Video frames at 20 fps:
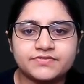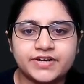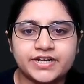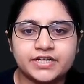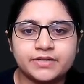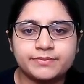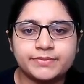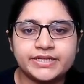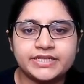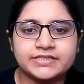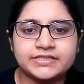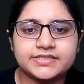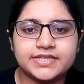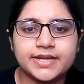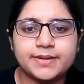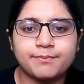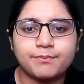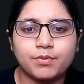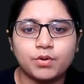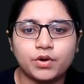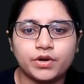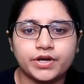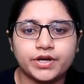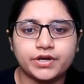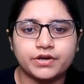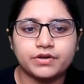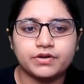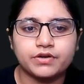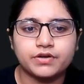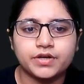means important.
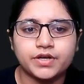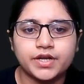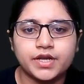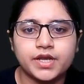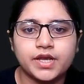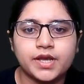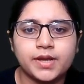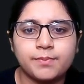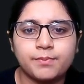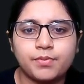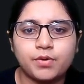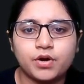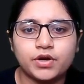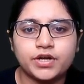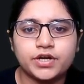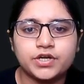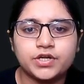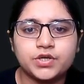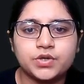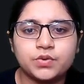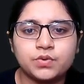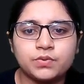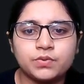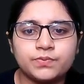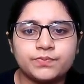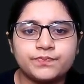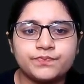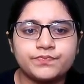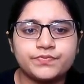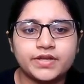Important to
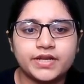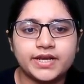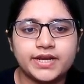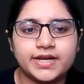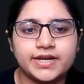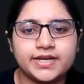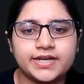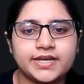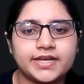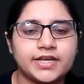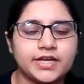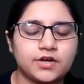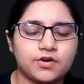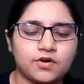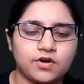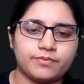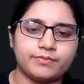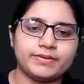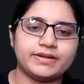Indian economy.